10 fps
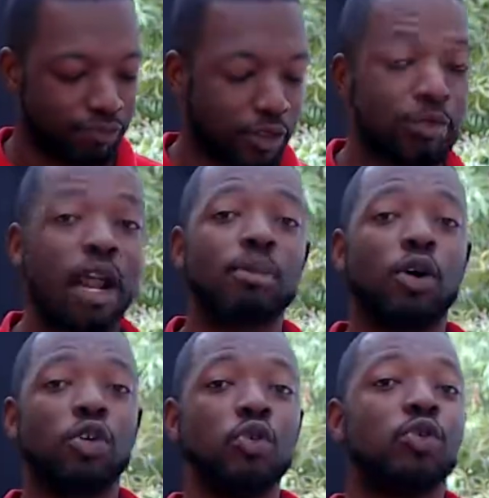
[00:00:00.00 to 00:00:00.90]
But I'm going
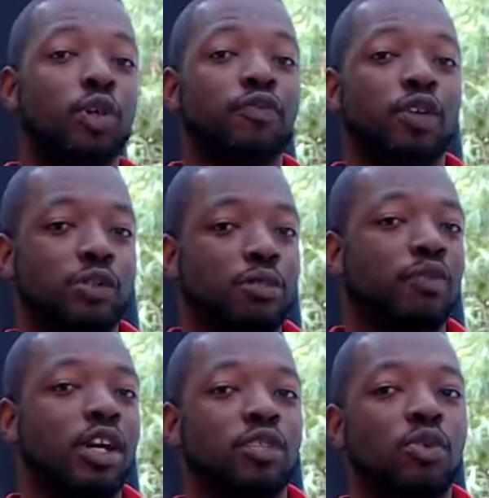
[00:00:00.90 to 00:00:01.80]
to use it first before
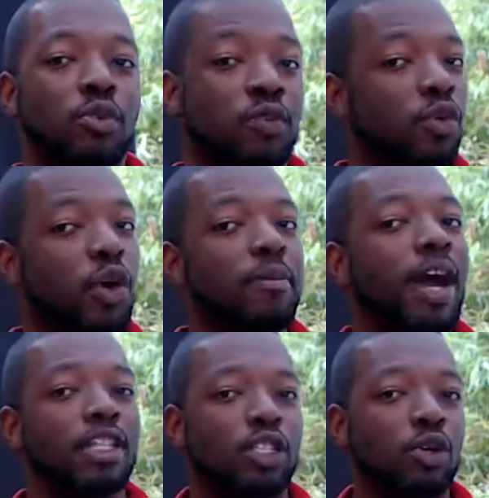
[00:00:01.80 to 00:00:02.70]
I do a review. I'm not
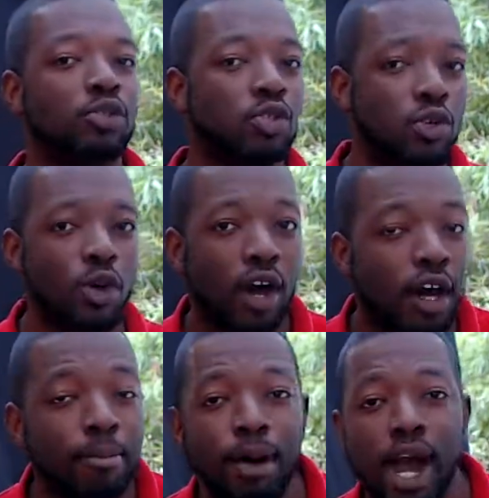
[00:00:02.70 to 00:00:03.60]
just going to do no
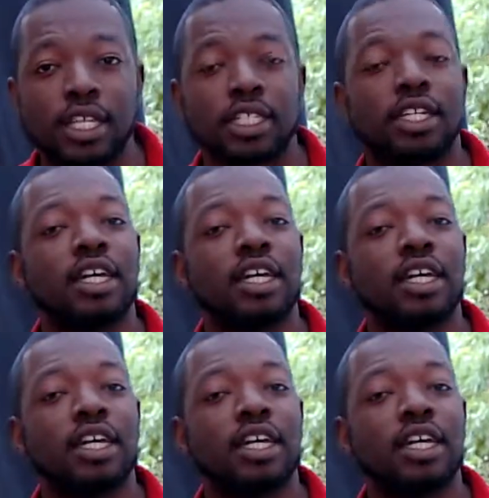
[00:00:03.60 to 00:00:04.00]
unboxing